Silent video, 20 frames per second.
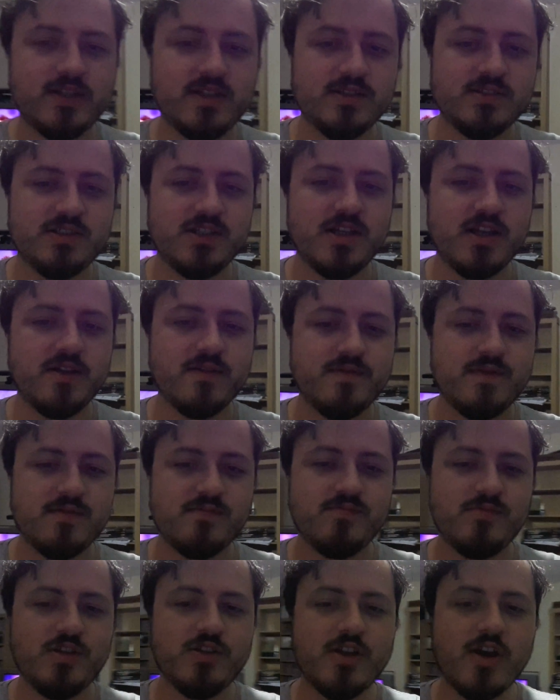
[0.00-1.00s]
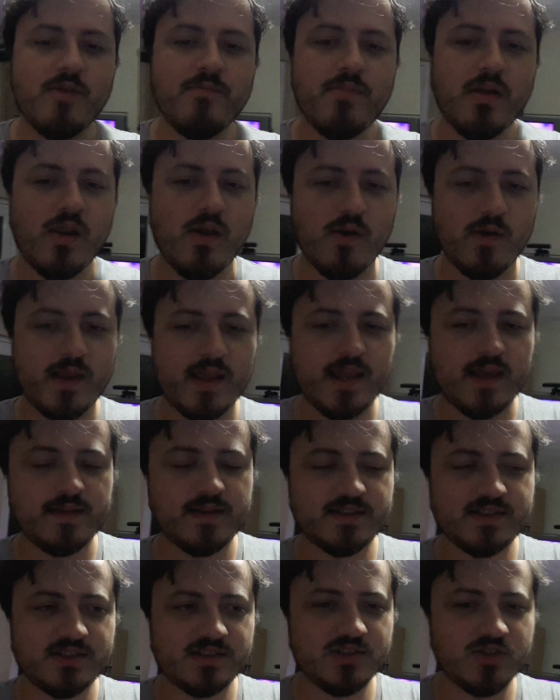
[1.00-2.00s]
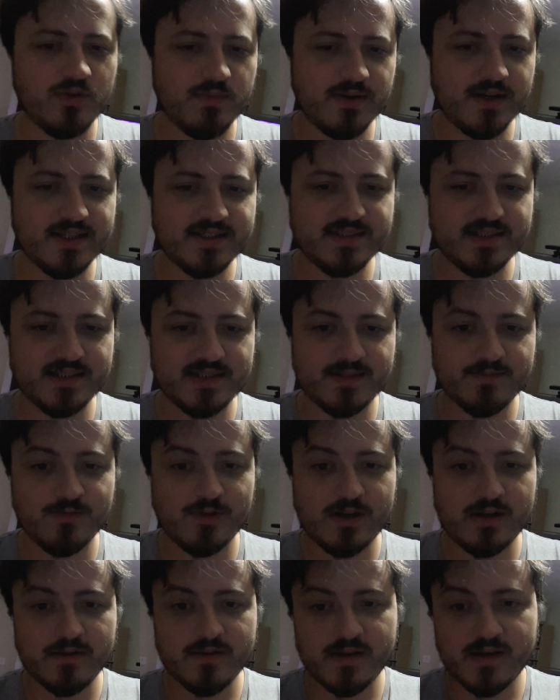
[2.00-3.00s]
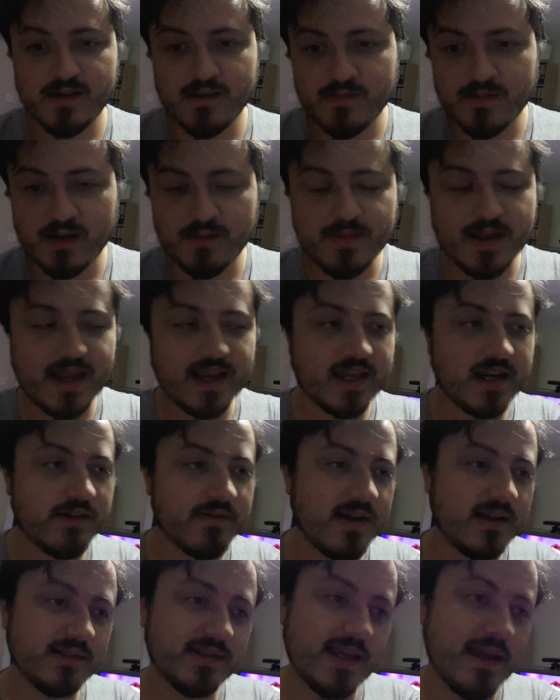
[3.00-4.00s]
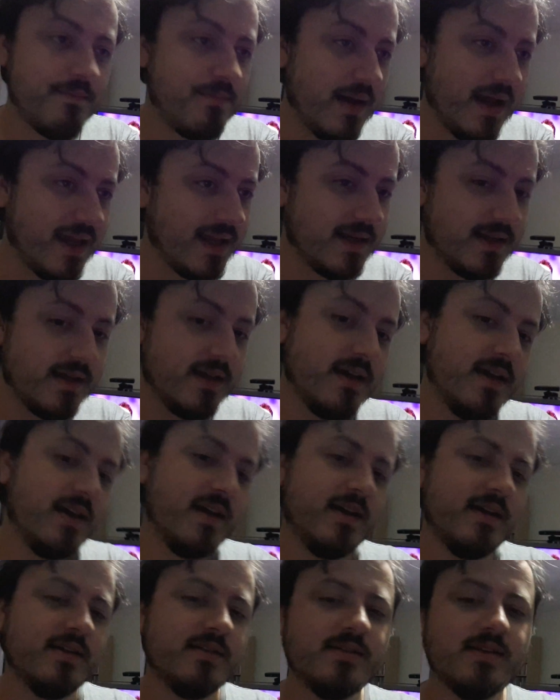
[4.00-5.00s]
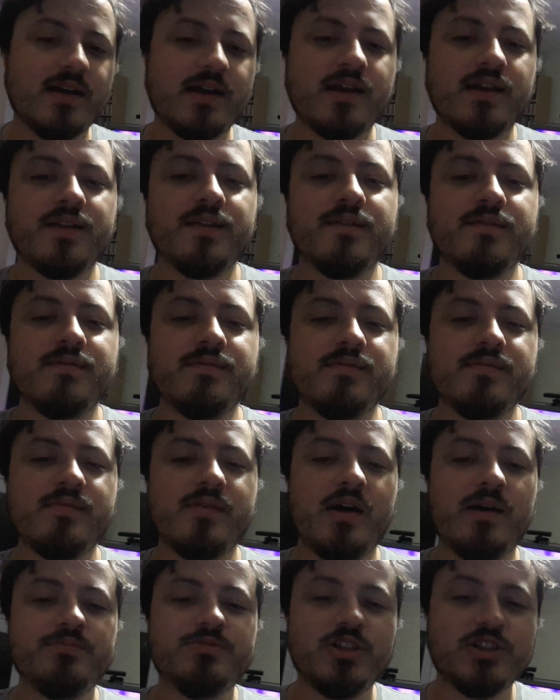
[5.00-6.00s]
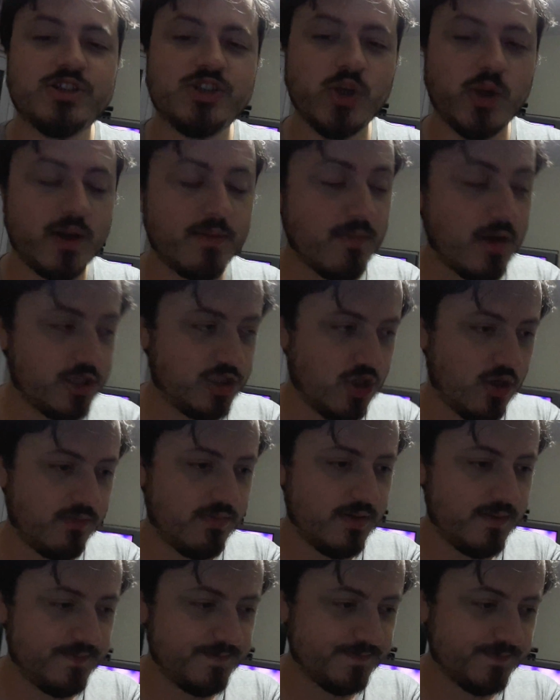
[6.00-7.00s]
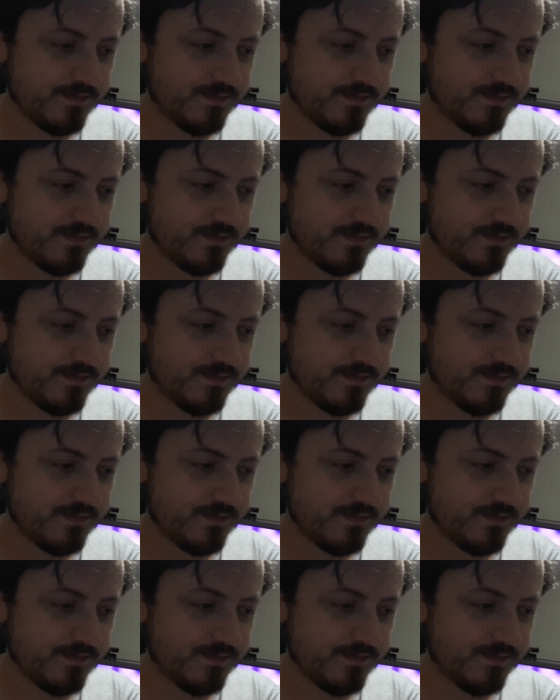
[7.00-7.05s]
because, you know, you don't belong here. This isn't your place. And he said, well, you know, I'm hanging around to get paid. I'm just doing my job.